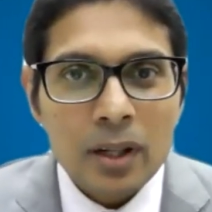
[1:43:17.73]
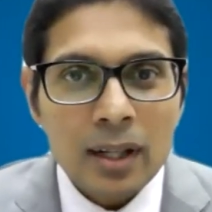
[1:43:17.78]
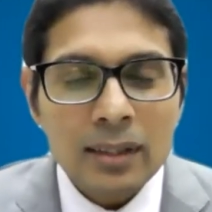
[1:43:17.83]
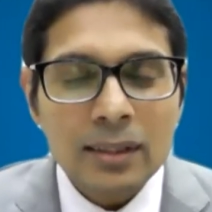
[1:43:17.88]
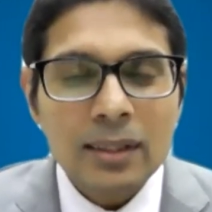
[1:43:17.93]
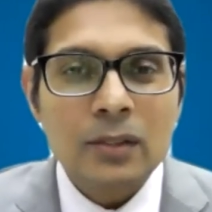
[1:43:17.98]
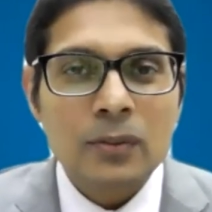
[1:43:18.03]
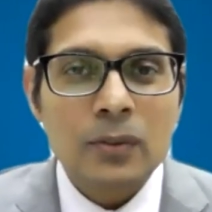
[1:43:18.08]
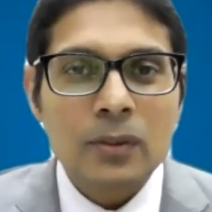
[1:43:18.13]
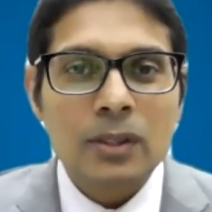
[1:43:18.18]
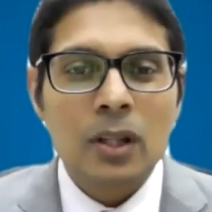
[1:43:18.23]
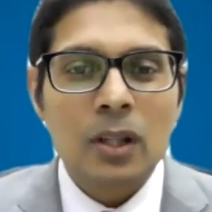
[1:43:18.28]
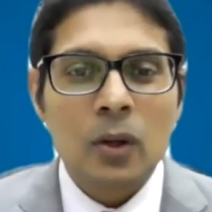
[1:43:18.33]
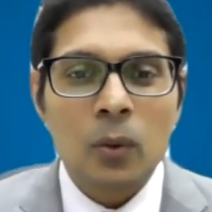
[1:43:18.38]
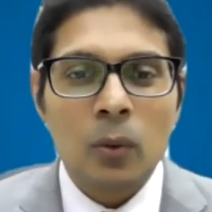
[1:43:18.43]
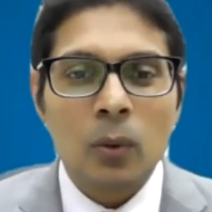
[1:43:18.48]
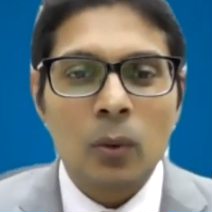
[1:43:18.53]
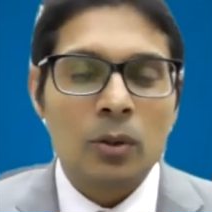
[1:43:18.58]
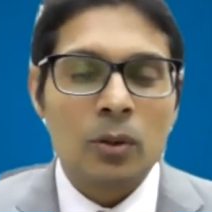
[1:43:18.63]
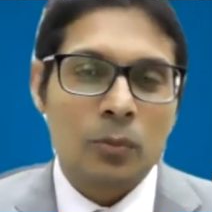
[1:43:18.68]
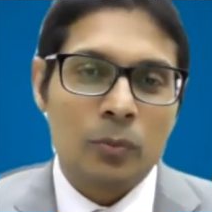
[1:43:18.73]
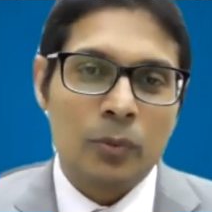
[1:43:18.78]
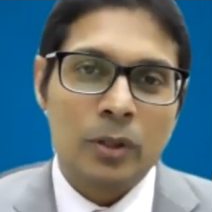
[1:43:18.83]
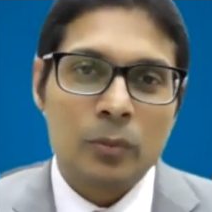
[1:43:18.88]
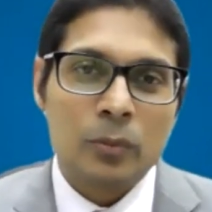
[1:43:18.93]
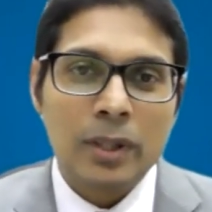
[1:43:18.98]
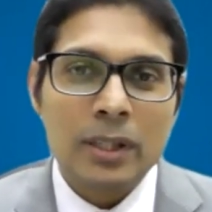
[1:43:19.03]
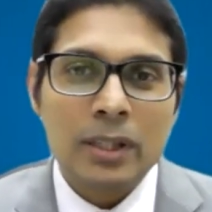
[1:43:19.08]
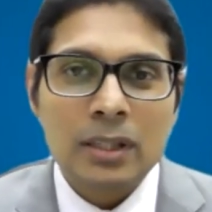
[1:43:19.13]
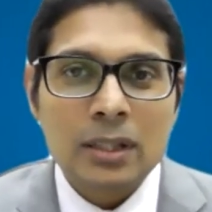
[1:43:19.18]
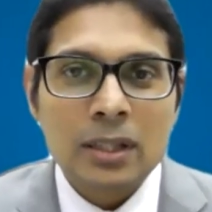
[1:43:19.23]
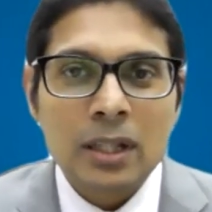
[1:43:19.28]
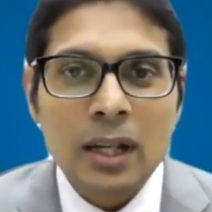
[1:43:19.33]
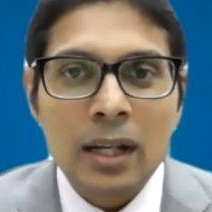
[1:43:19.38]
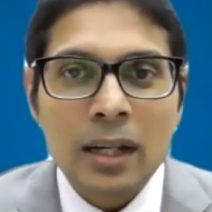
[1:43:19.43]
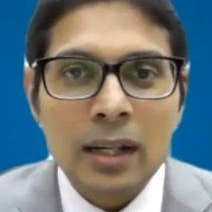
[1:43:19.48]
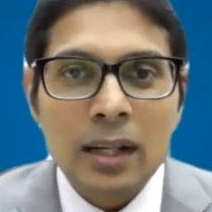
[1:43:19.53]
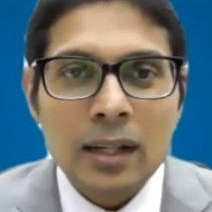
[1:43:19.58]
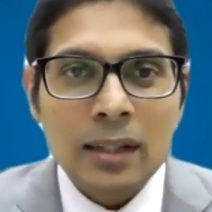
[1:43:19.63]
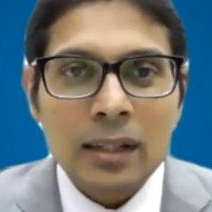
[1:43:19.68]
And this was the quote with which